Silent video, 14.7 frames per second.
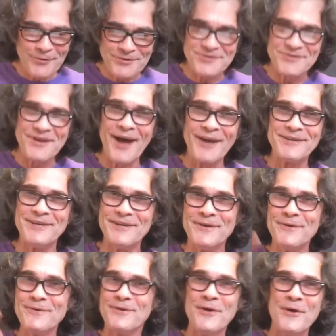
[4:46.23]
just not
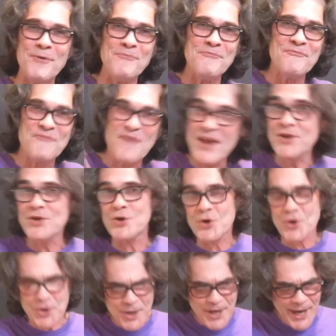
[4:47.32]
here, go
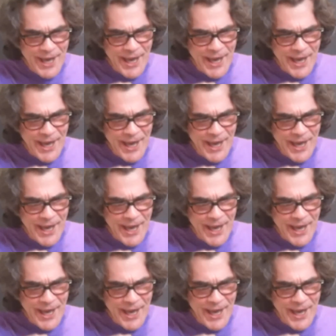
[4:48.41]
figure.